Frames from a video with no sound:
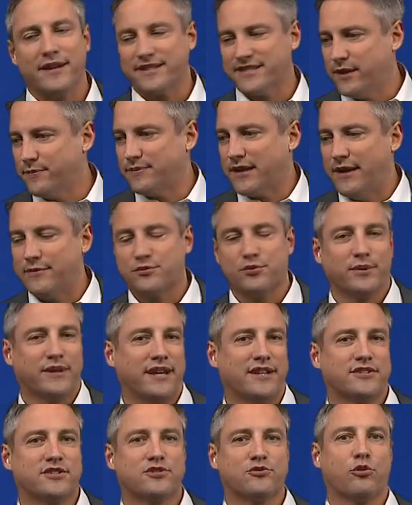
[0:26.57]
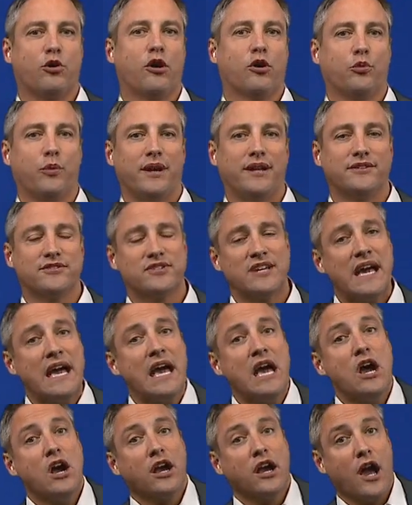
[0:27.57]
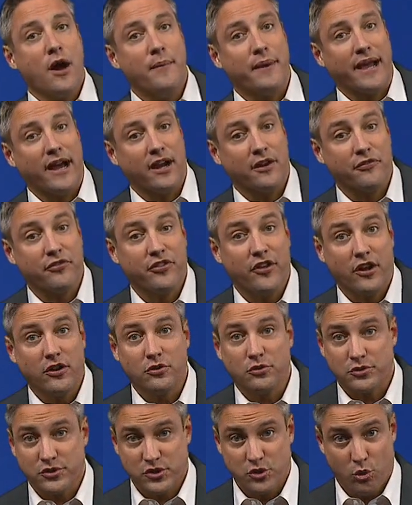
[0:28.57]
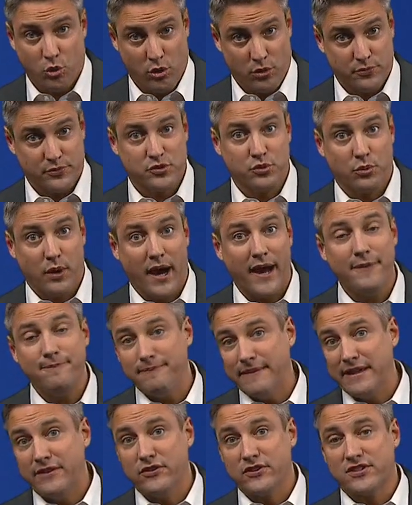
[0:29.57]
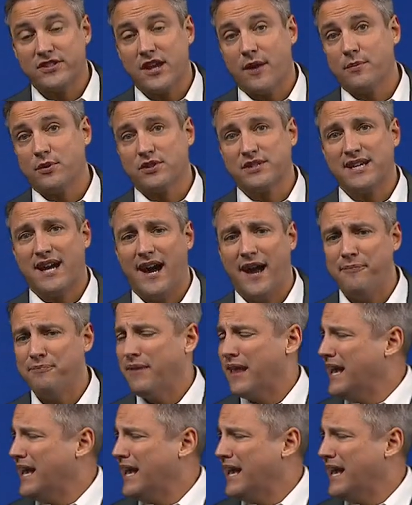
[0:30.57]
Sometimes we'll get strong winds coming out of thunderstorms, right, in the summertime.